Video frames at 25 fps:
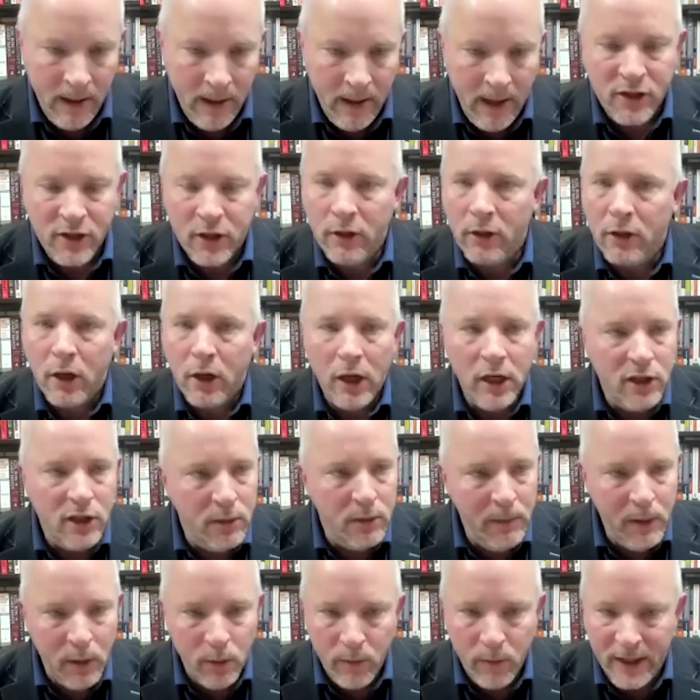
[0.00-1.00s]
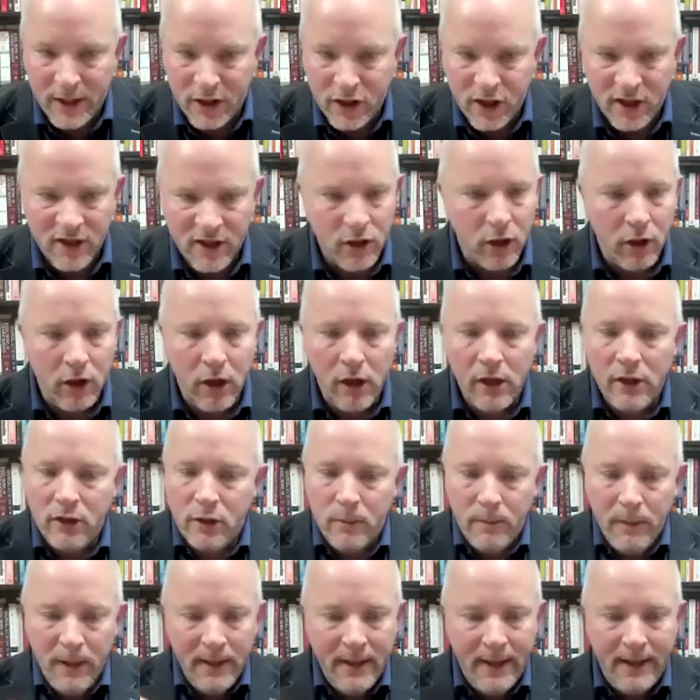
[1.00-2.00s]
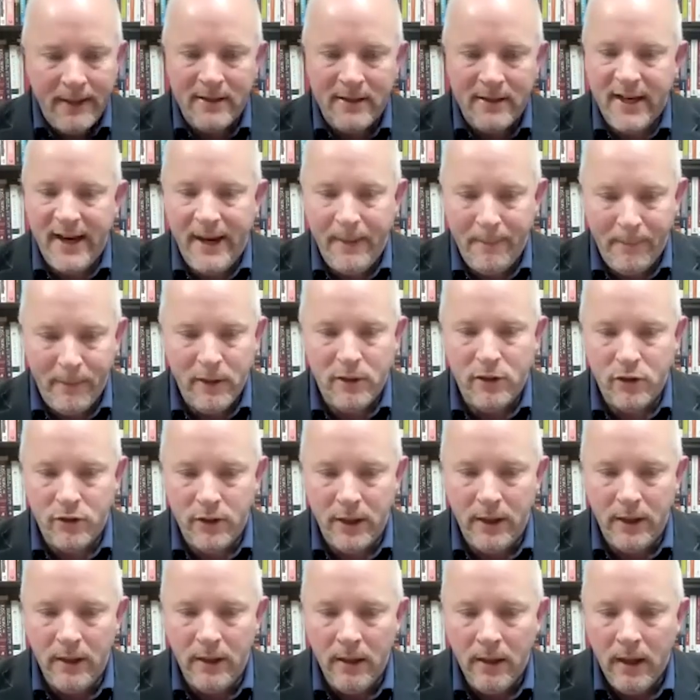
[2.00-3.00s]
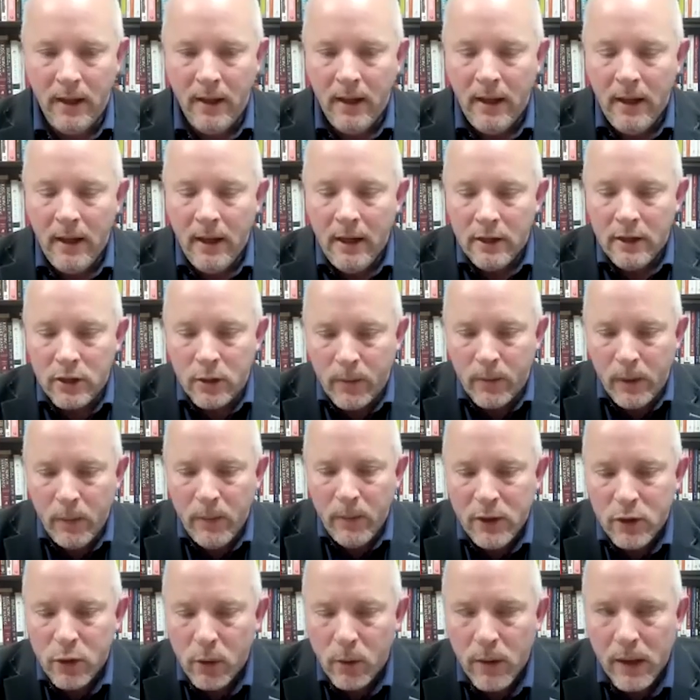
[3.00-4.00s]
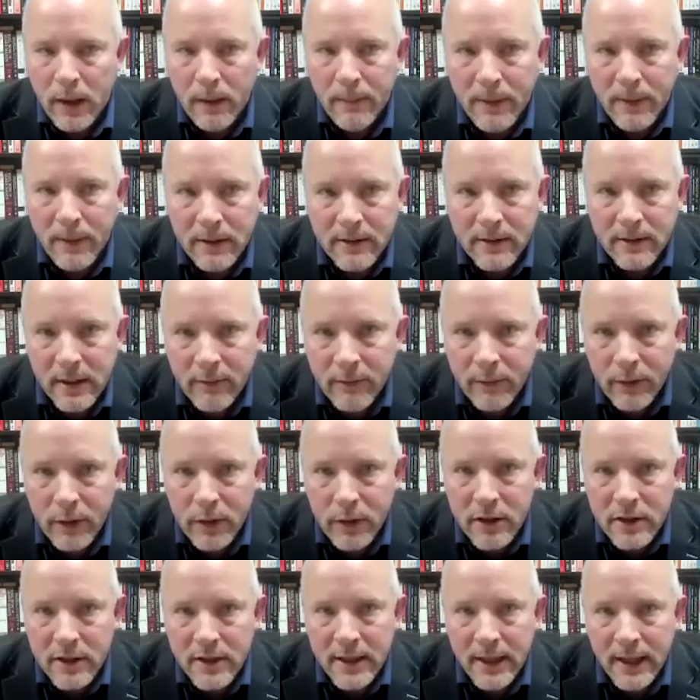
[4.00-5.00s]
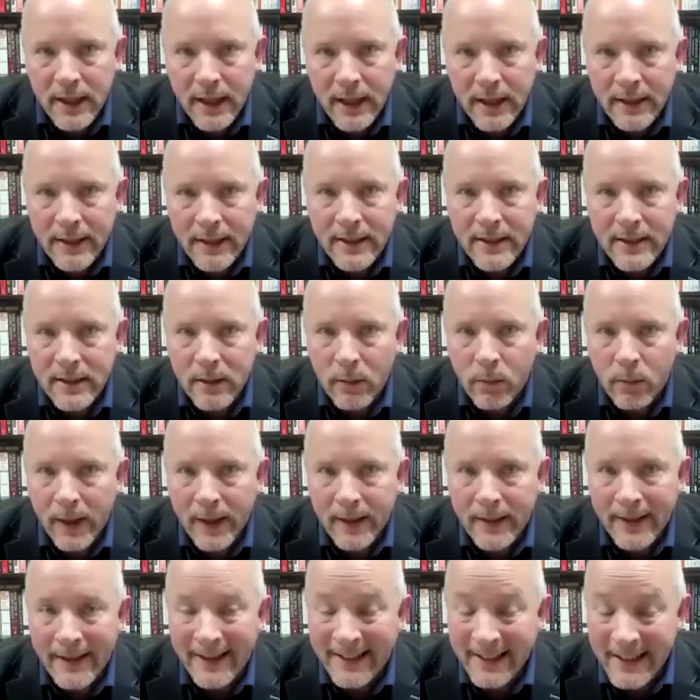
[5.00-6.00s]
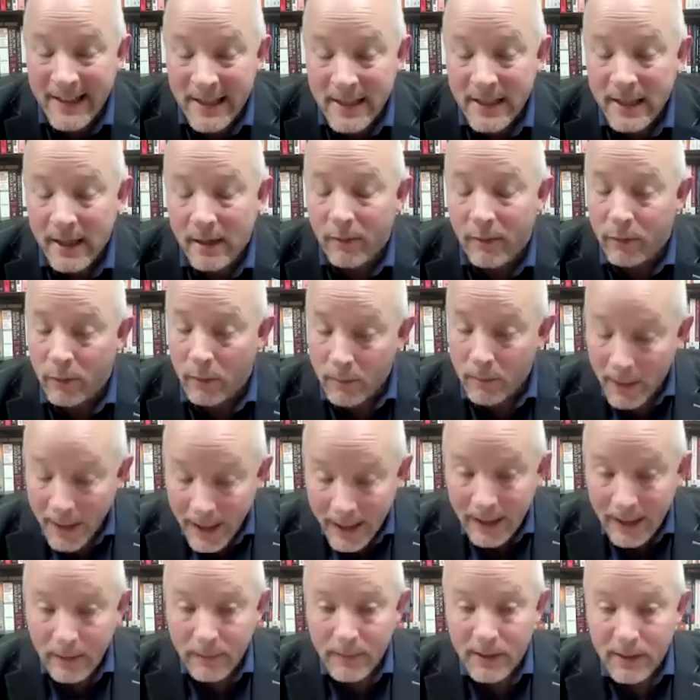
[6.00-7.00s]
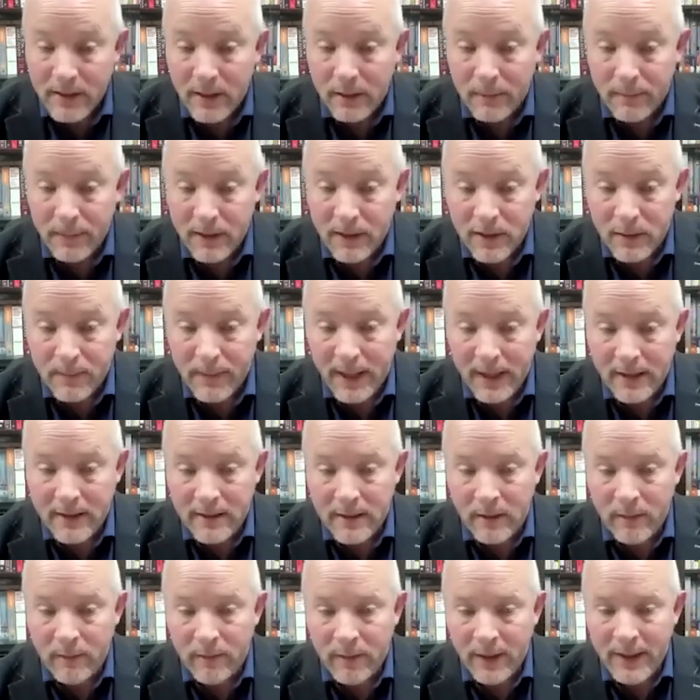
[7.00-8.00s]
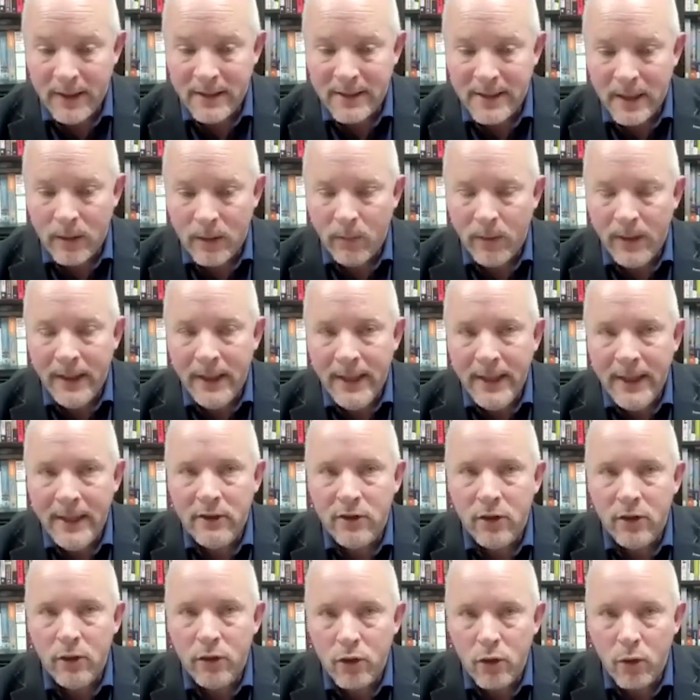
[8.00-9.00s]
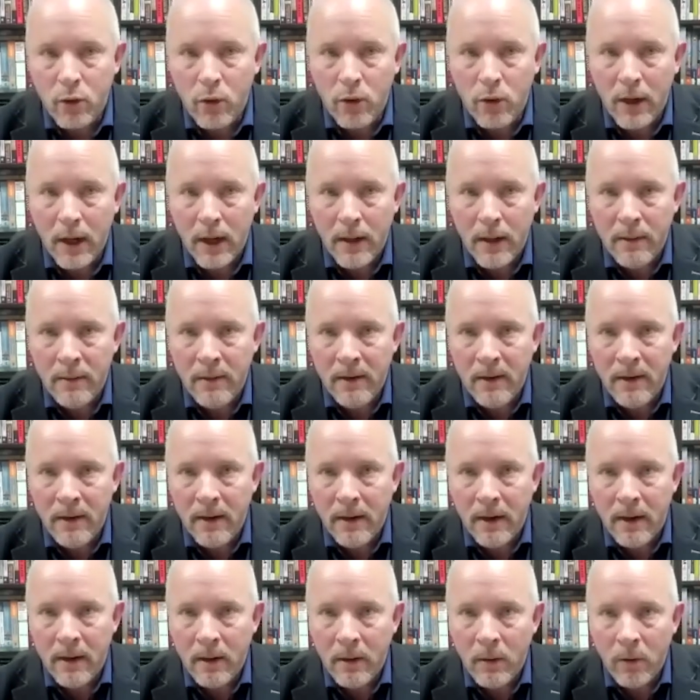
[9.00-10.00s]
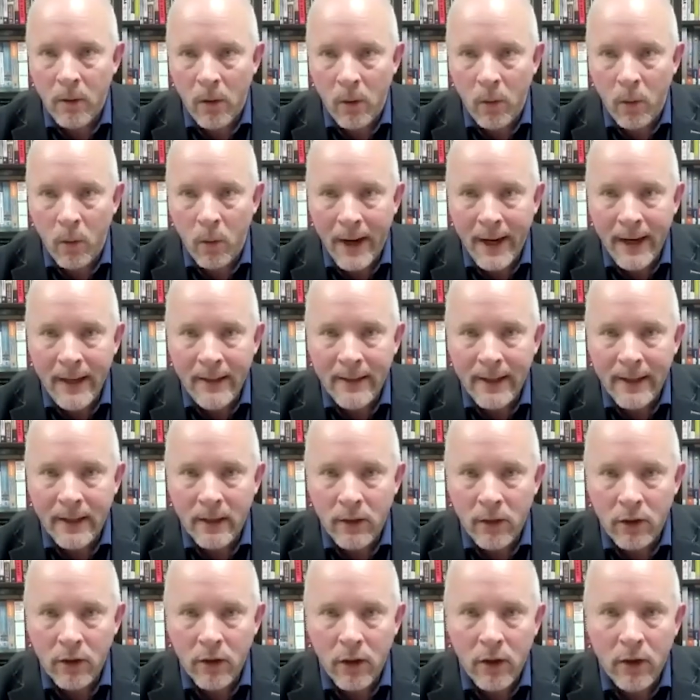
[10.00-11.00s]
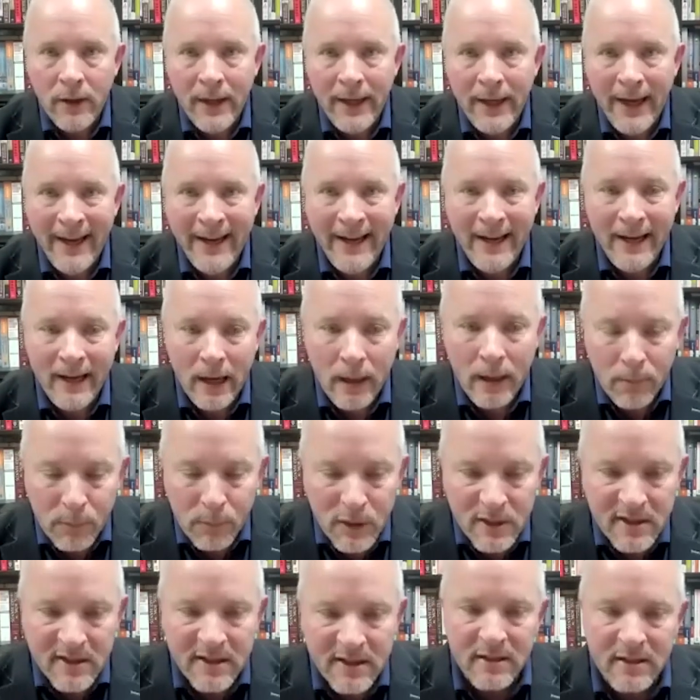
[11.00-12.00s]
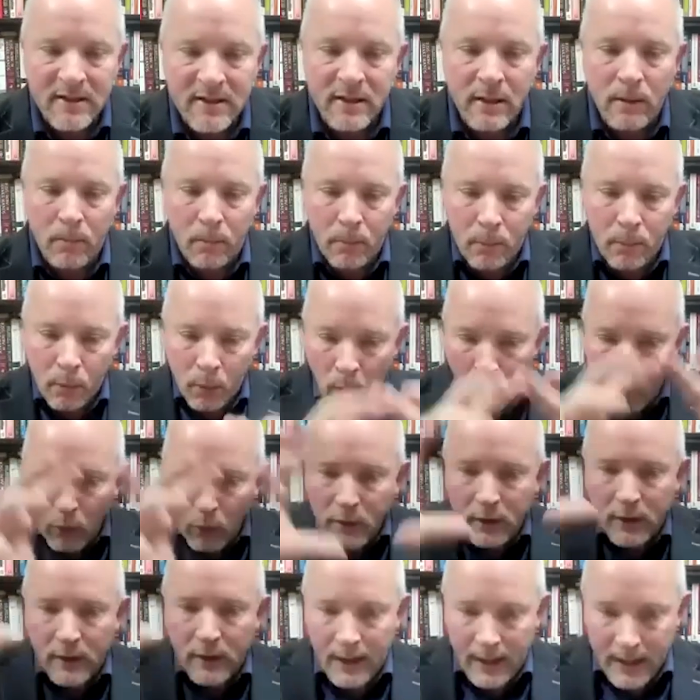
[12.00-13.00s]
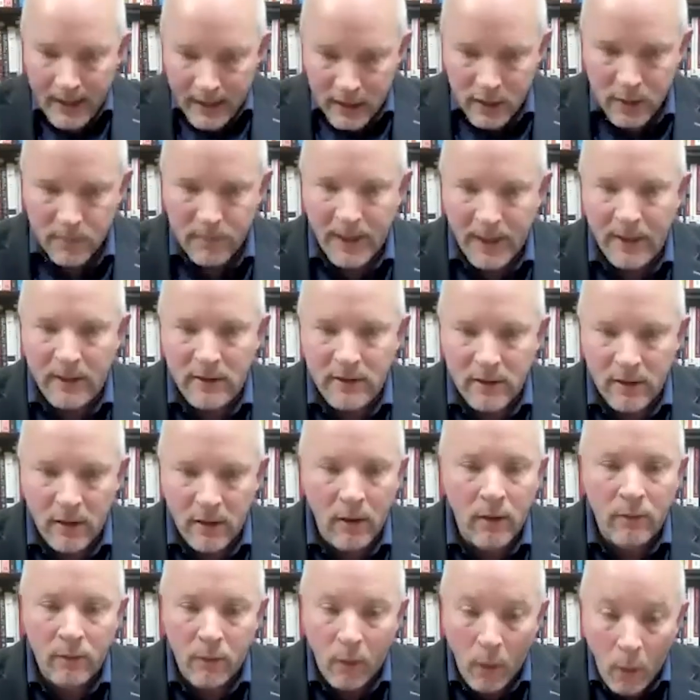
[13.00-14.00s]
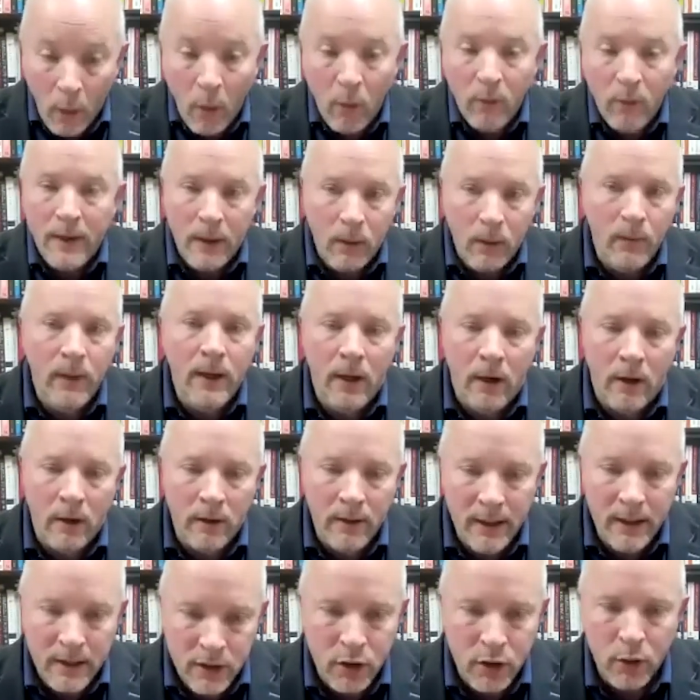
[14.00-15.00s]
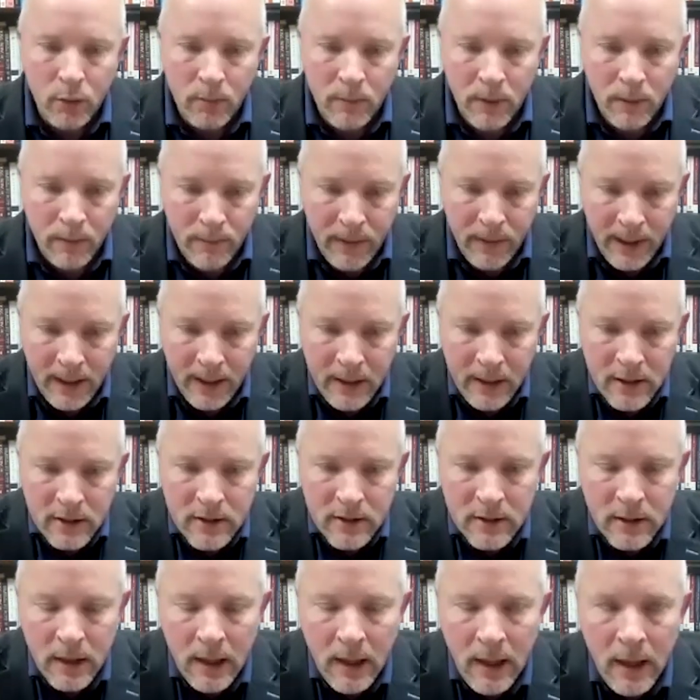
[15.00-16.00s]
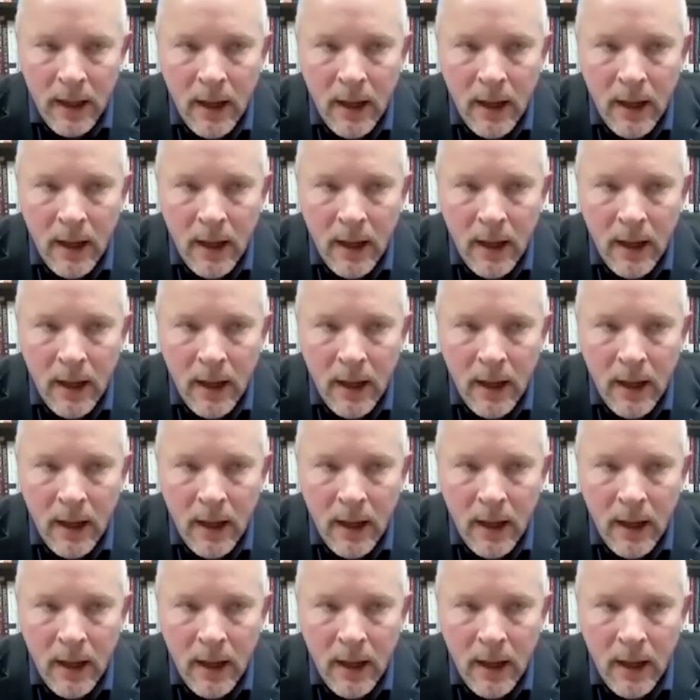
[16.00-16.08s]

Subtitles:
It's not going to be rich. It's not going to be that tapestry. So when we're talking about diversity, at least the way that I see it from my limited perspective, is that we need to talk in a way that not only encompasses the broader aspect of all that we are as human beings,